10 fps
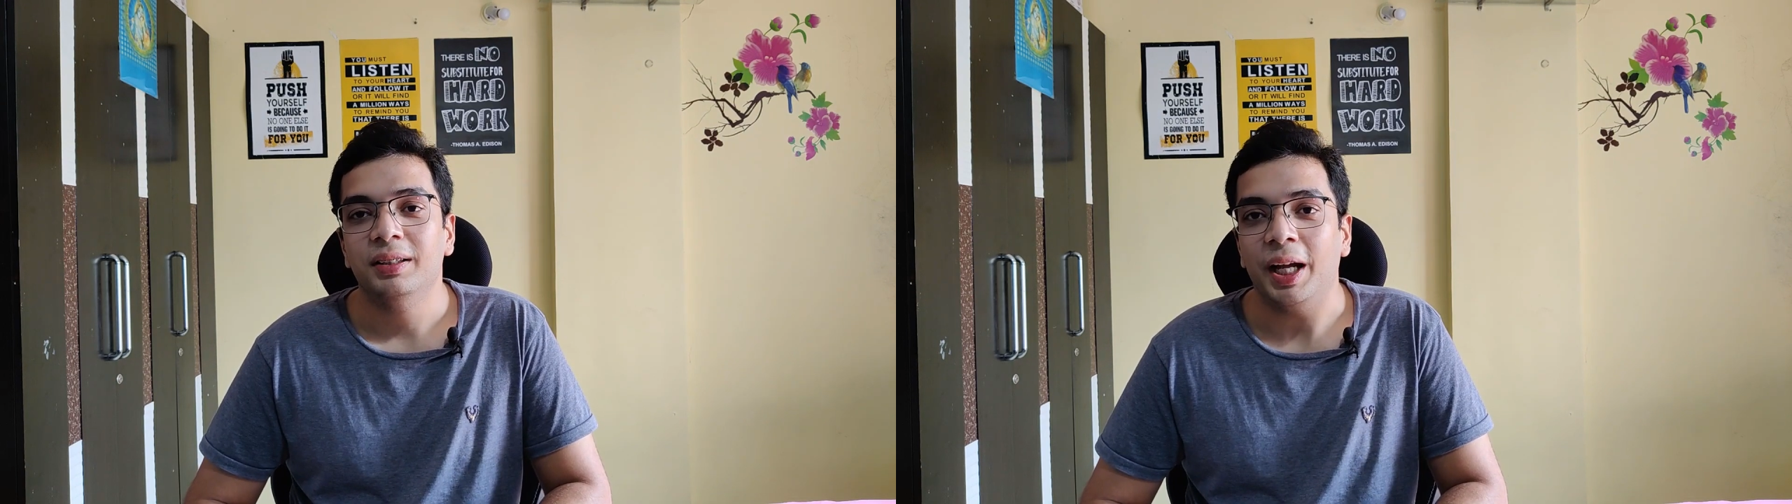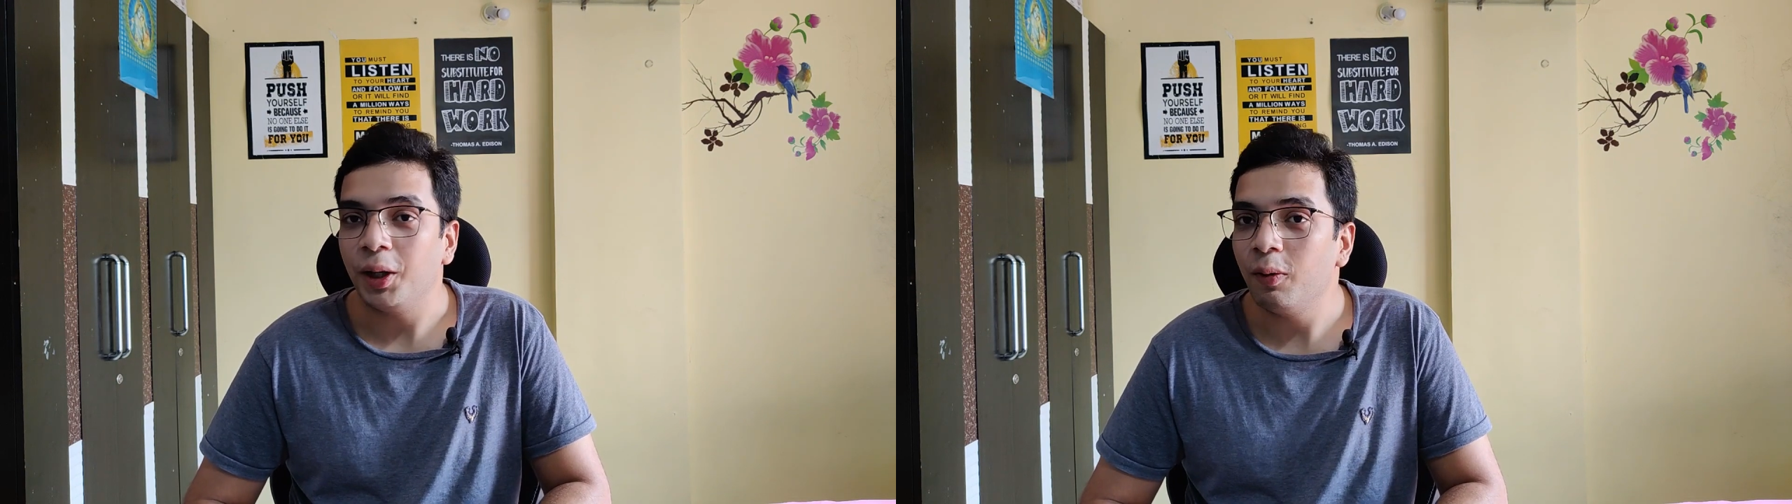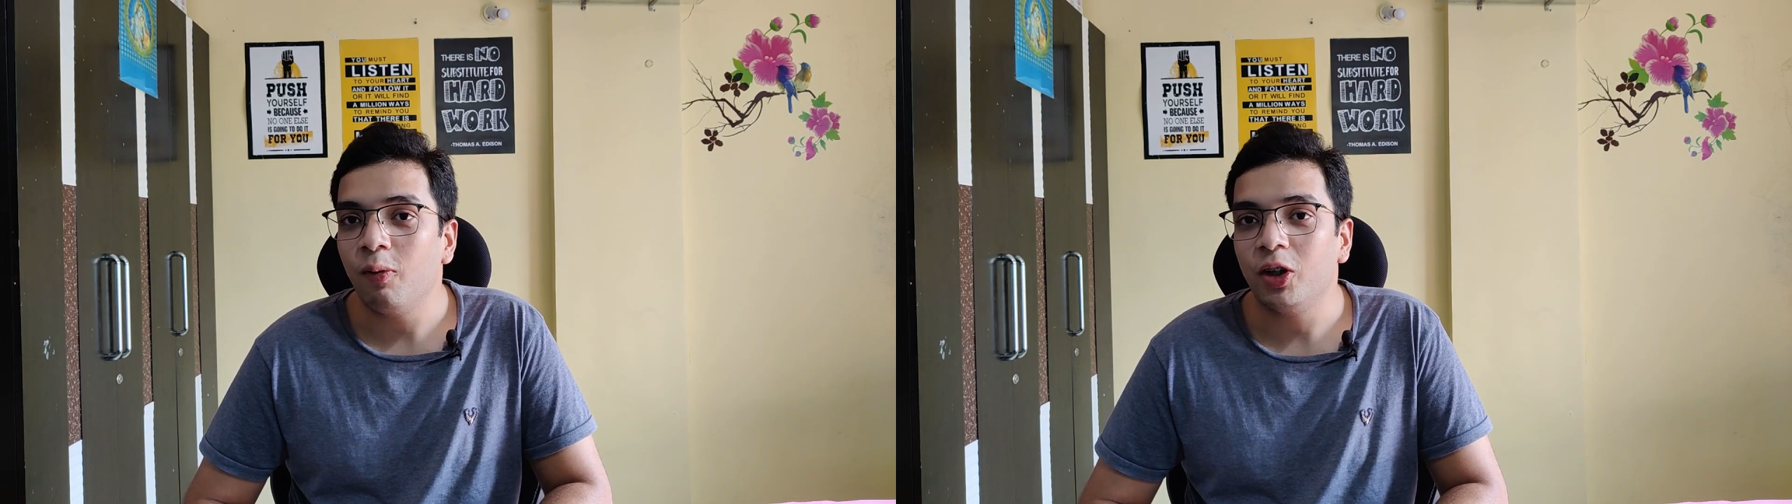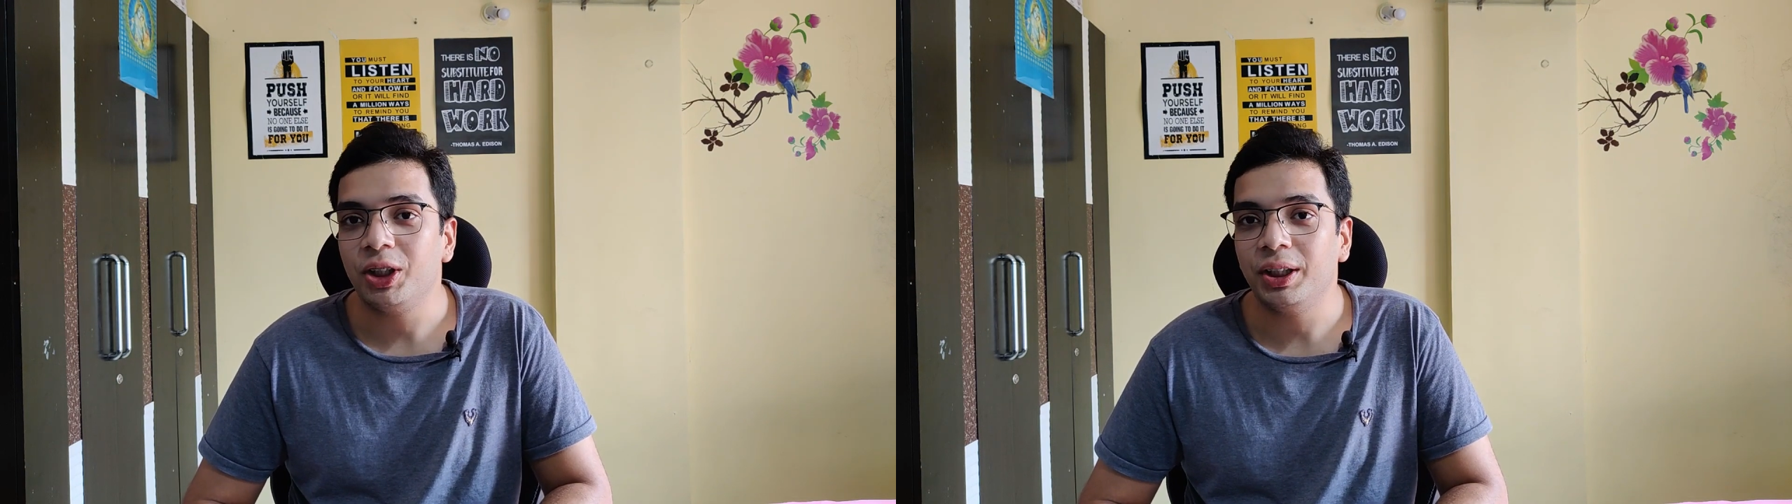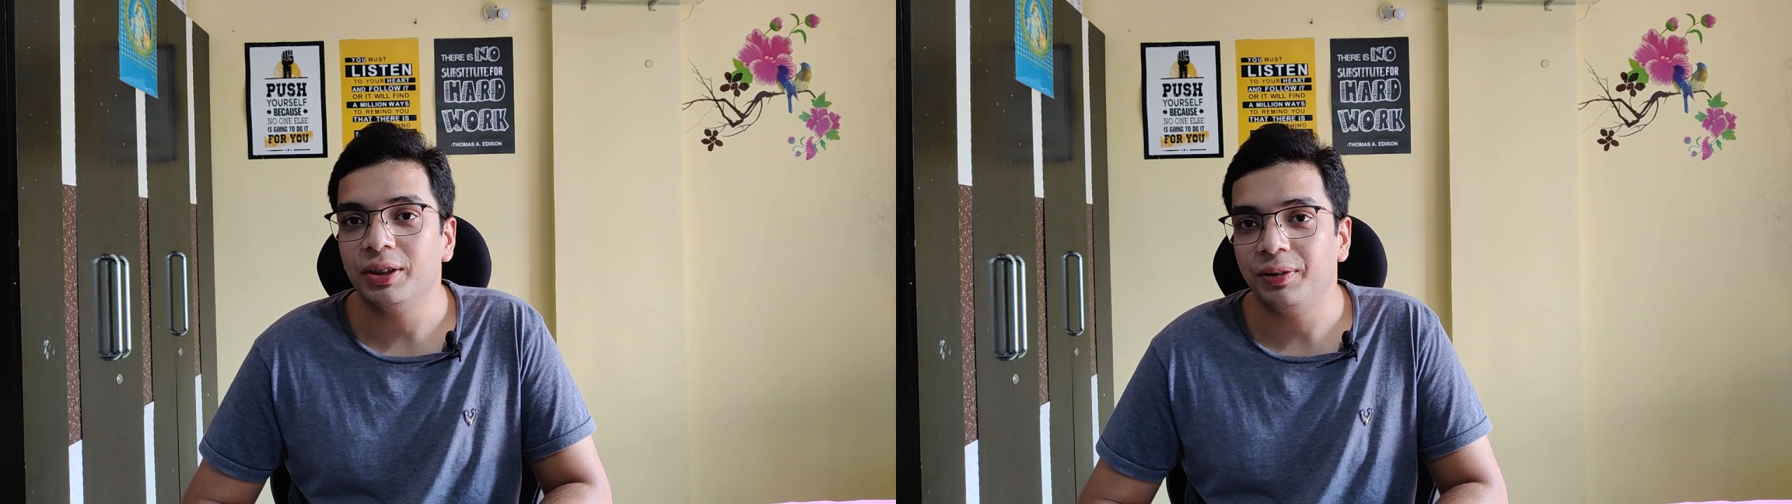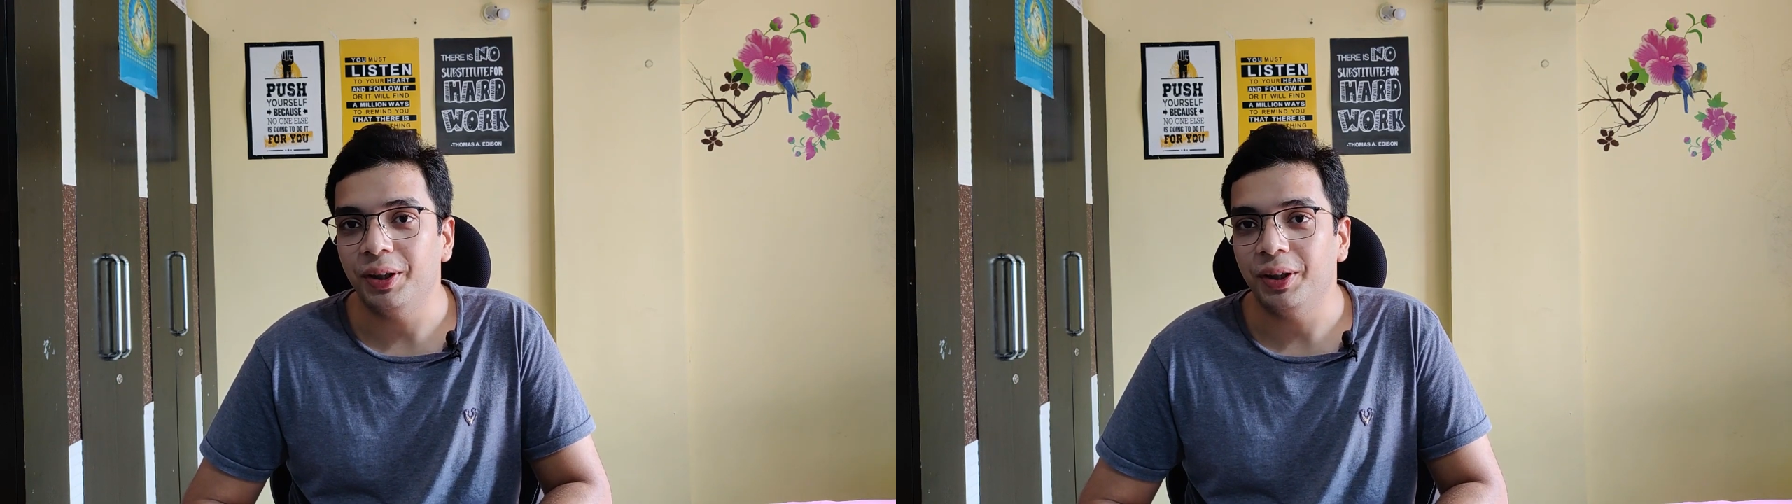Thank you for watching this